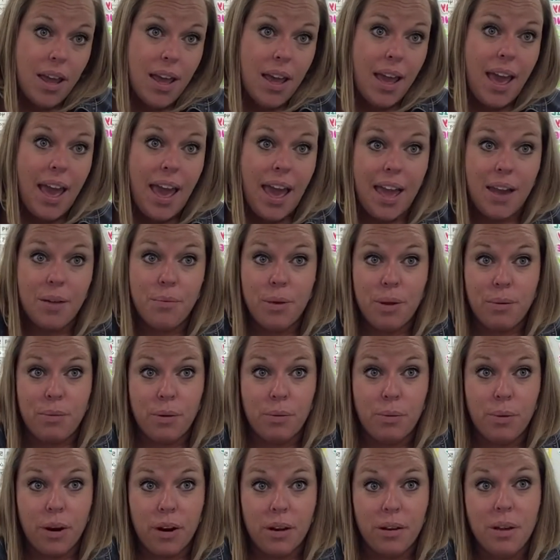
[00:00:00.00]
and we
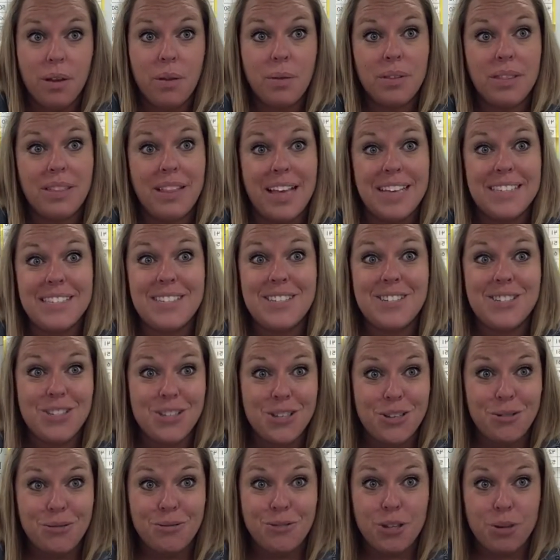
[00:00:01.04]
will work with lesson
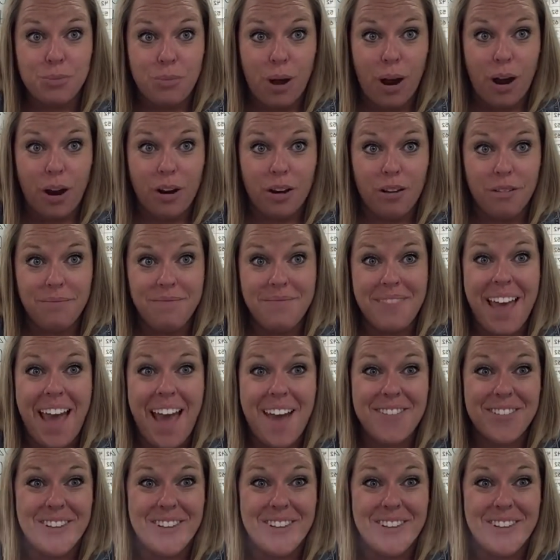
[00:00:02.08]
2 tomorrow. Have a